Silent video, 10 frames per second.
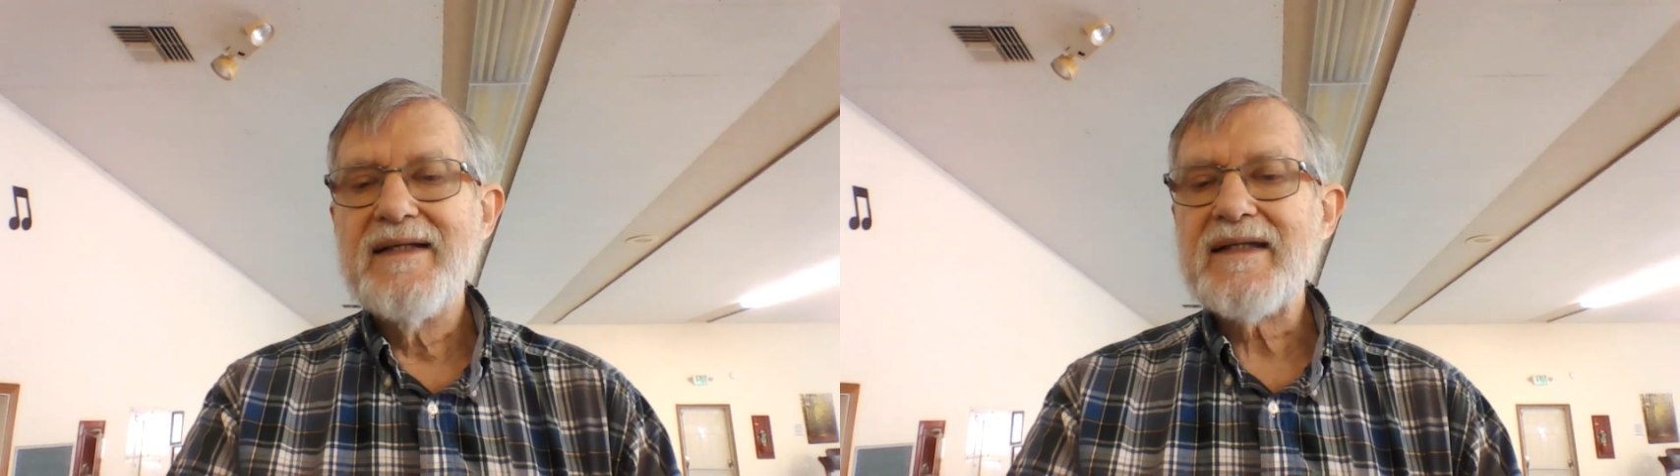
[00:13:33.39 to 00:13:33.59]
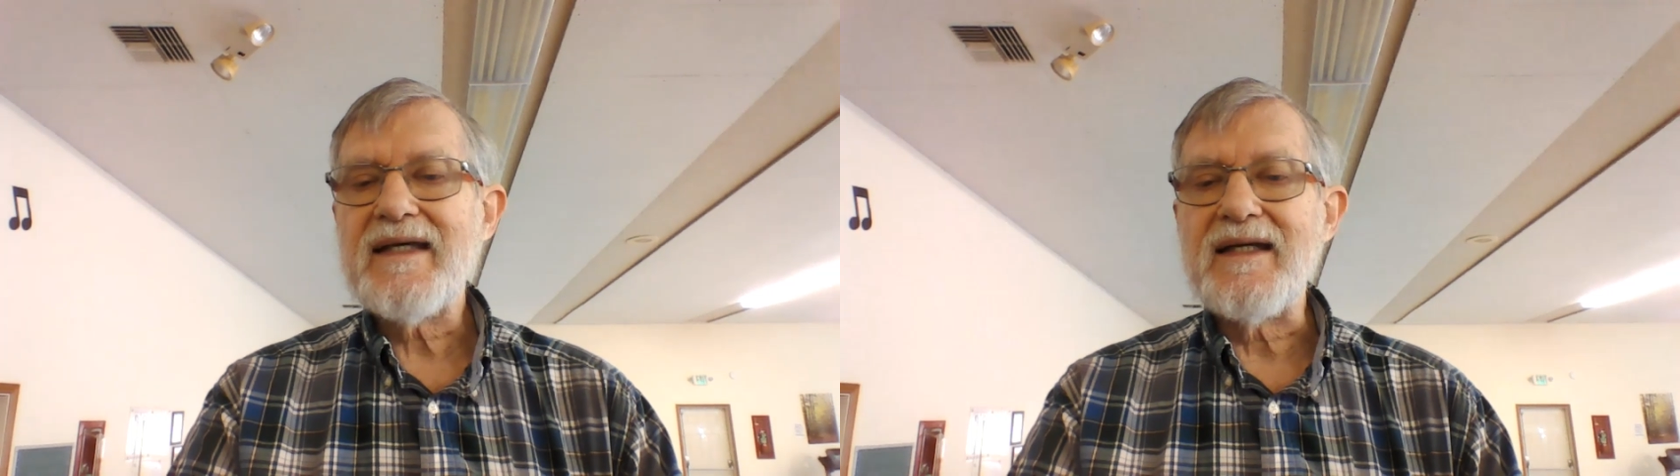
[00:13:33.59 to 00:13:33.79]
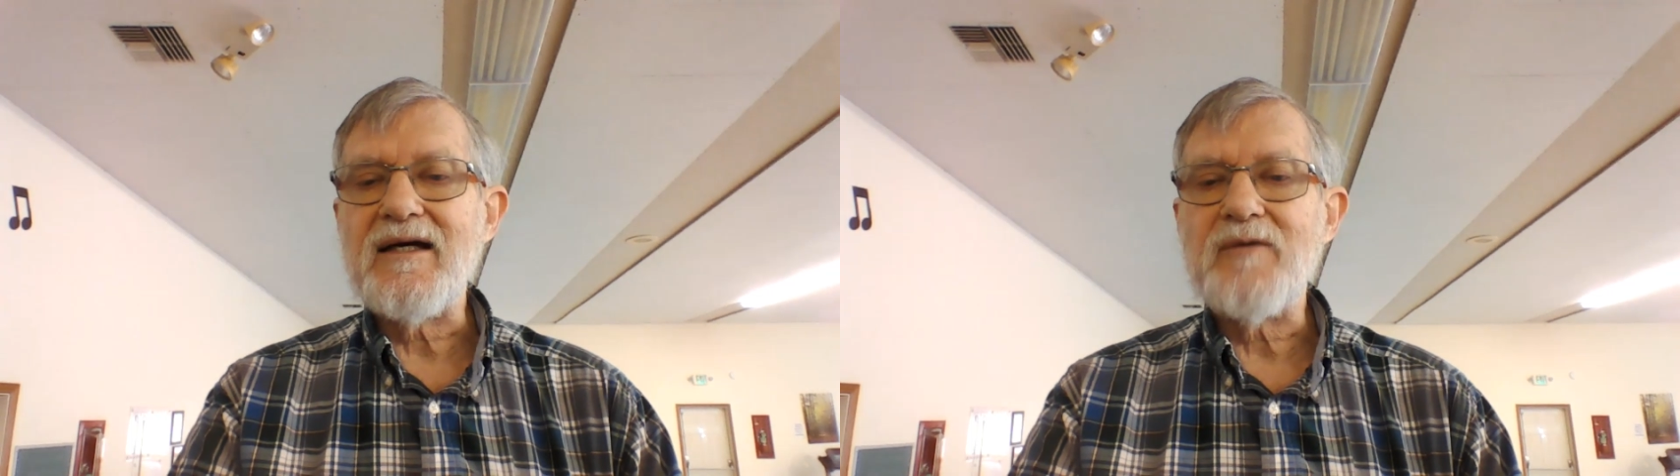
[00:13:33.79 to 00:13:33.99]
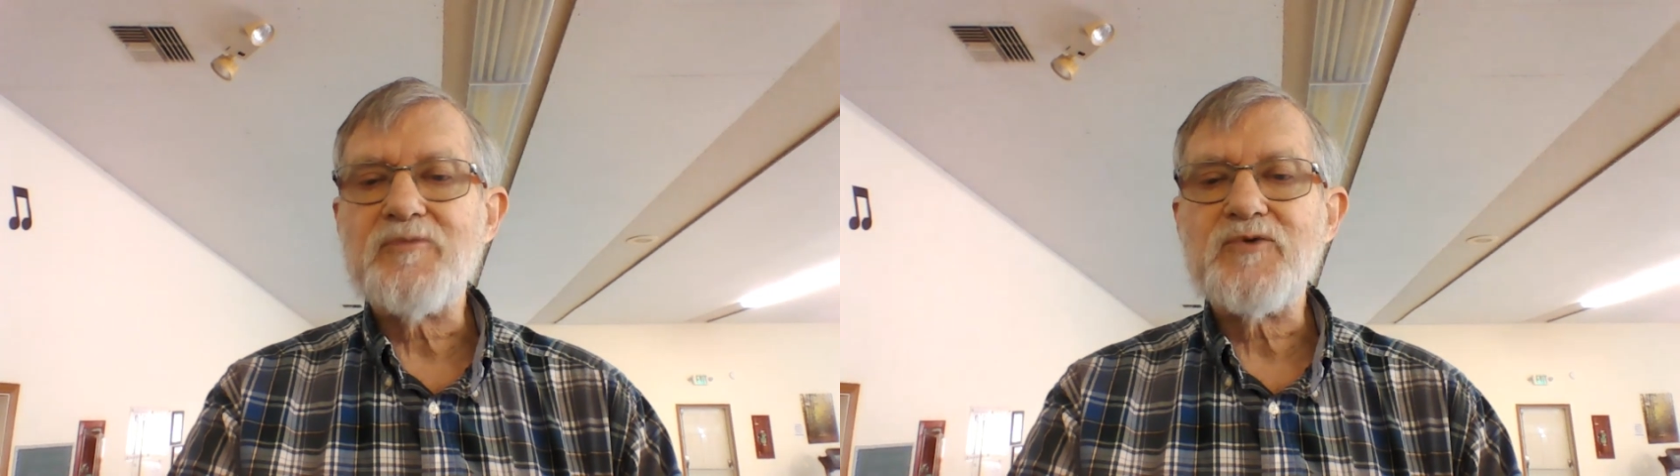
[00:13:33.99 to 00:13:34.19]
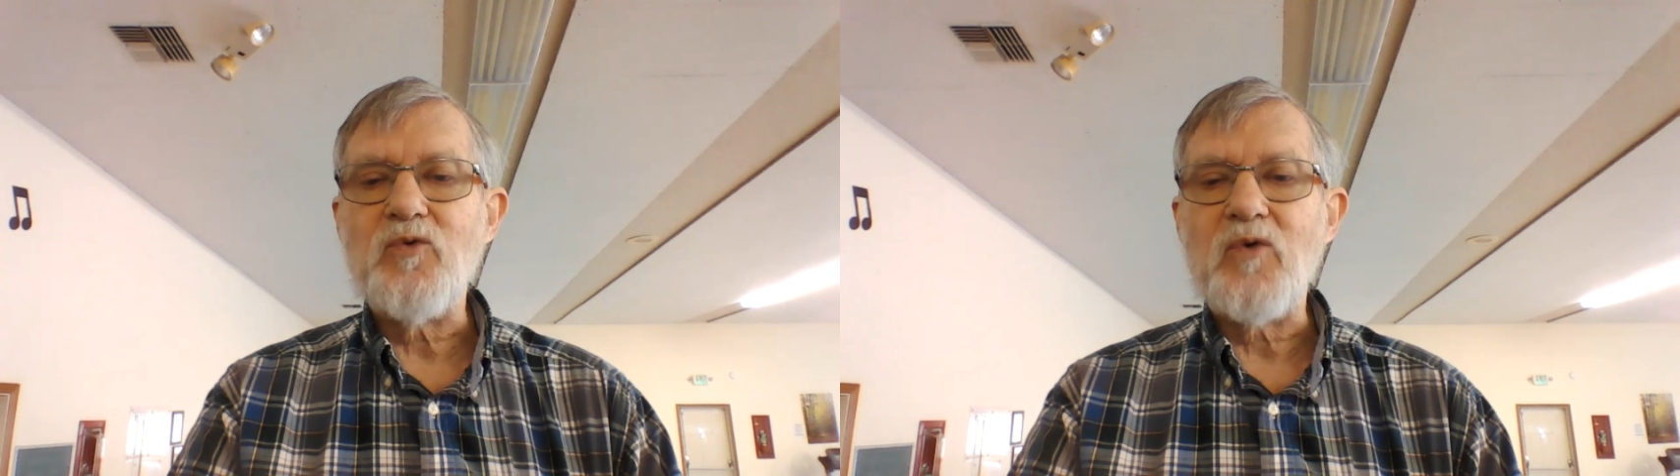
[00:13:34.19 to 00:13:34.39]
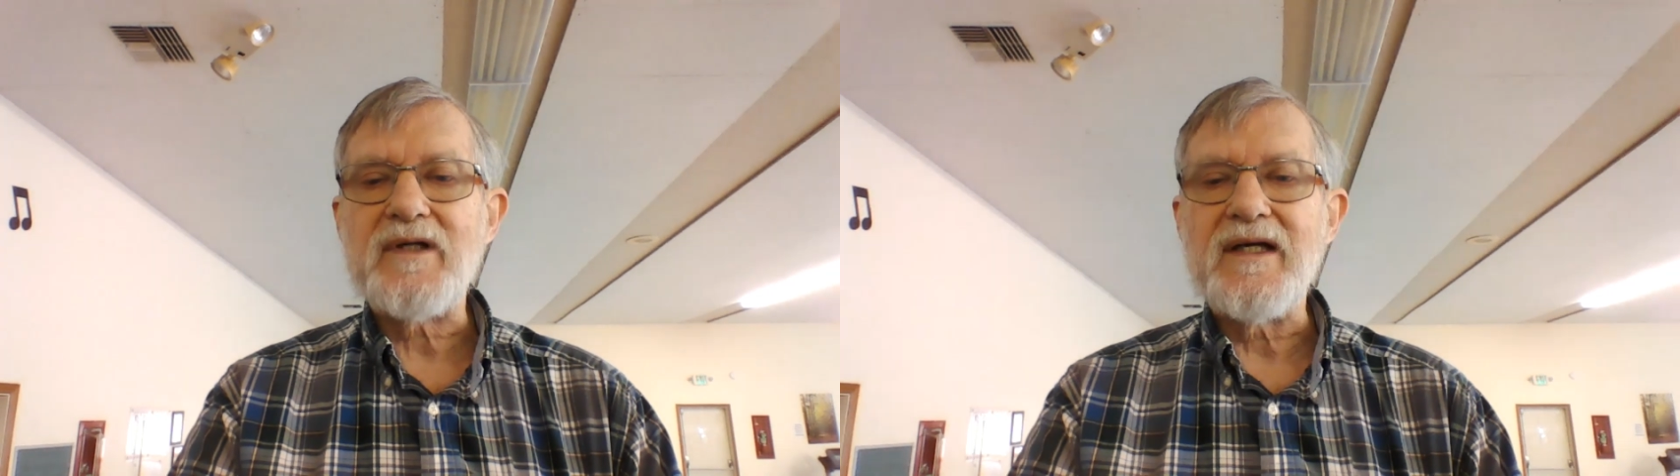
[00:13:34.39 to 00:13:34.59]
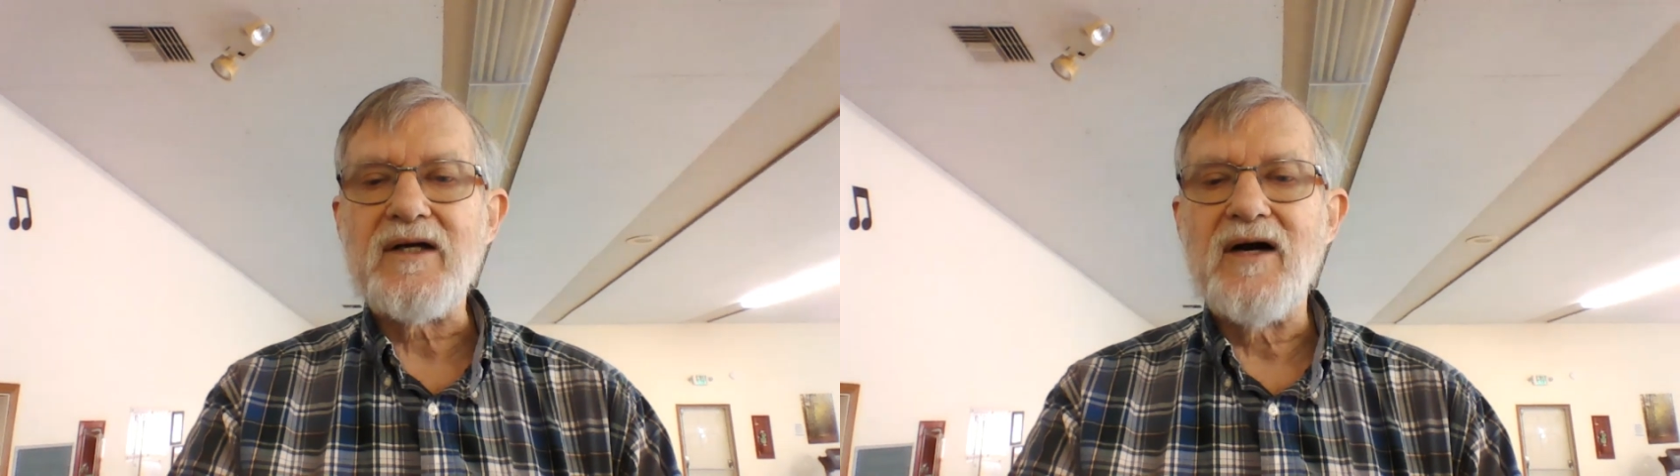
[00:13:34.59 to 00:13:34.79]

getting up to working